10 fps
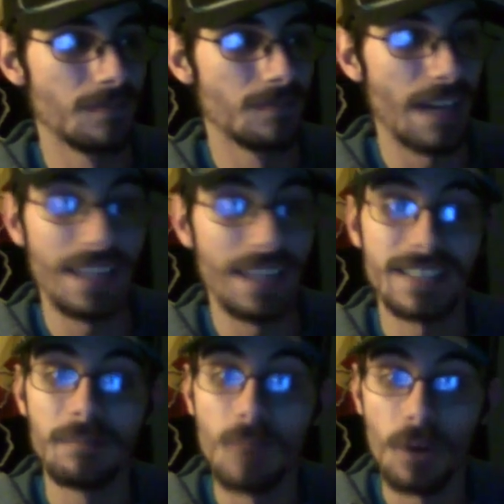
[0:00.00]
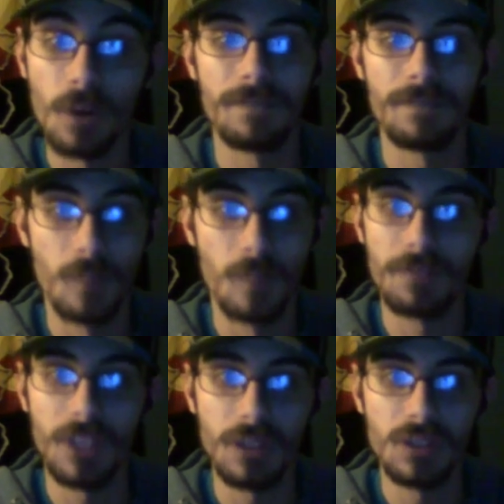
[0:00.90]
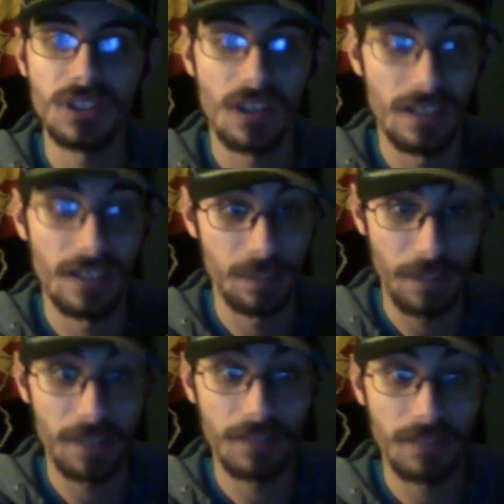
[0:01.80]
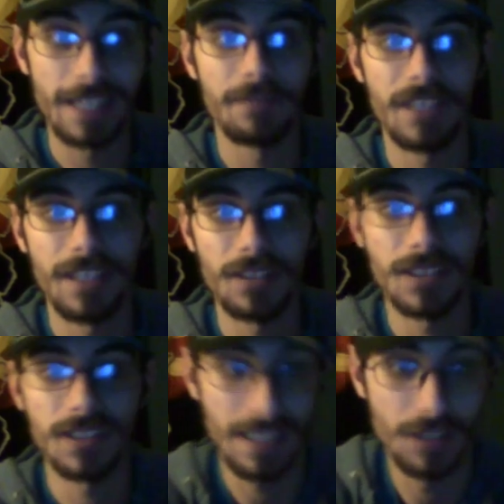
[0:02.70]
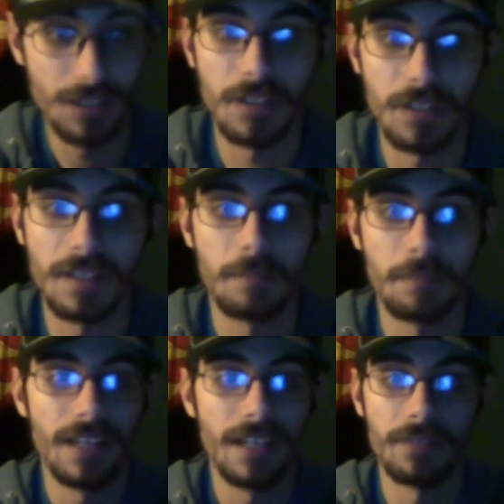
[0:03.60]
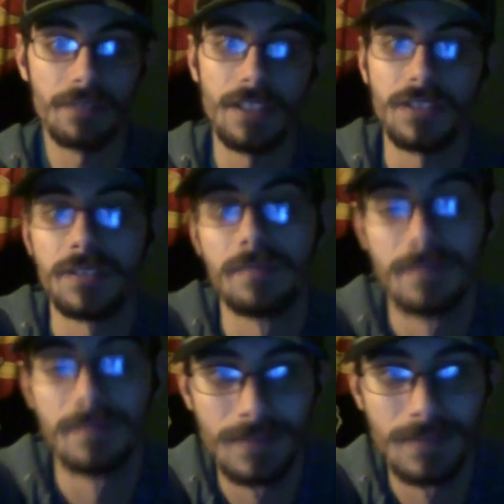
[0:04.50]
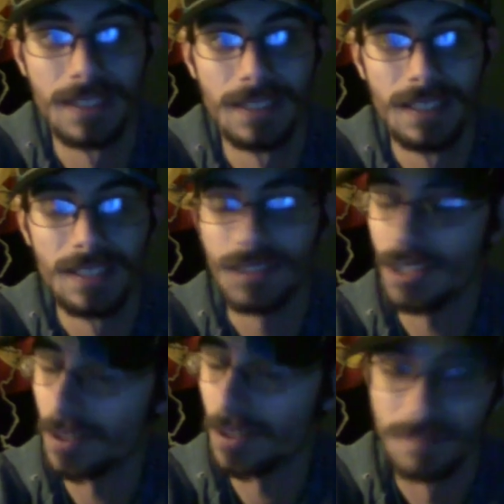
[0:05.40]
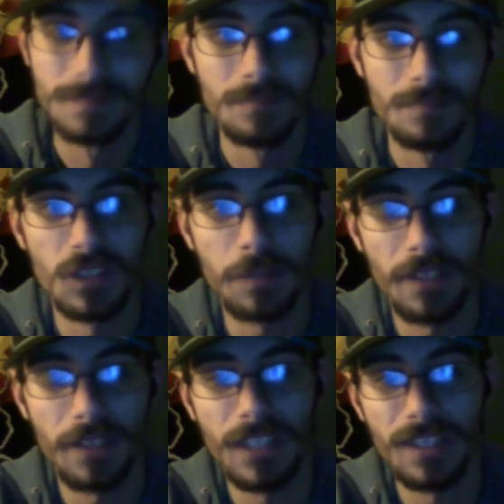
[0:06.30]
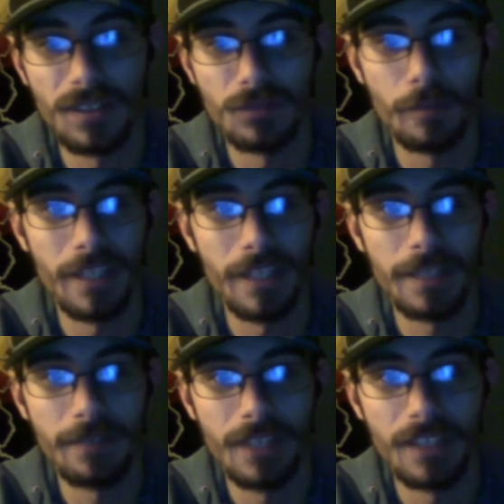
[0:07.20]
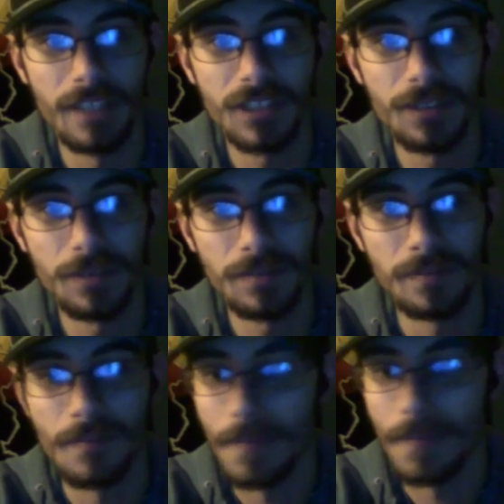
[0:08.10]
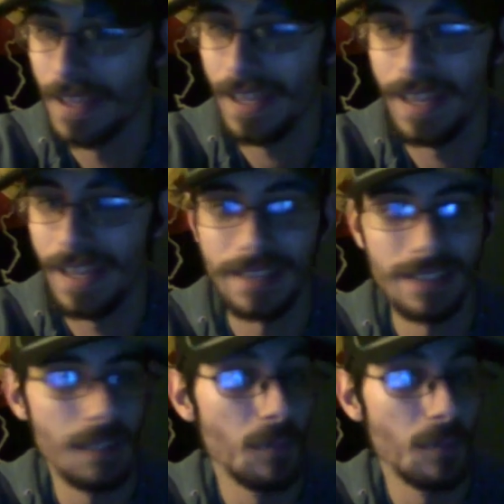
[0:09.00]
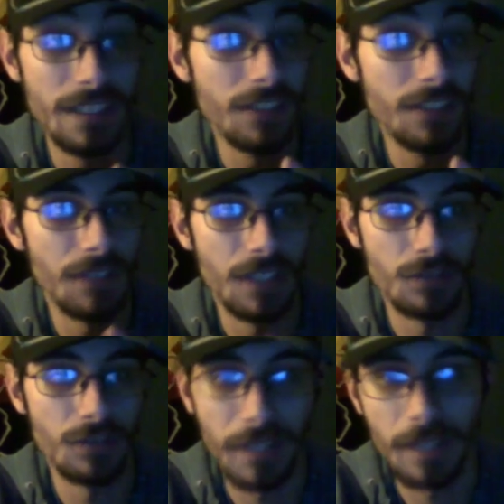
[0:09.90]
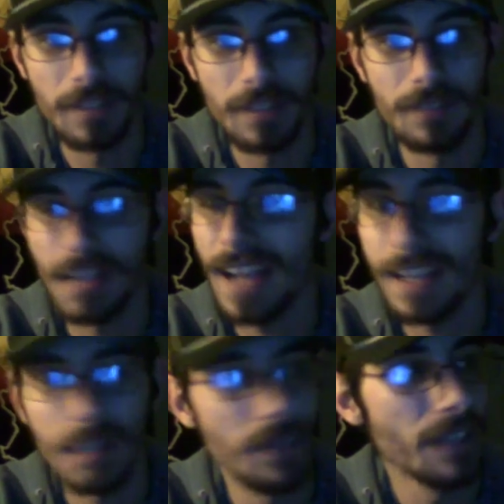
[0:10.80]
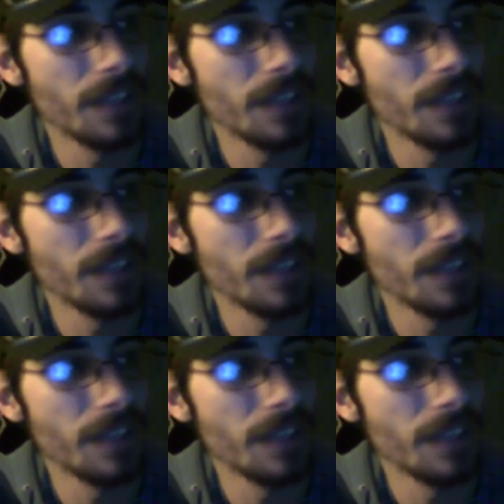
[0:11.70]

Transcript: I see more views on the speaker related videos than I do on my other videos. So more speaker videos will be coming up very soon, and more DJ videos will be coming up very. I'm gonna make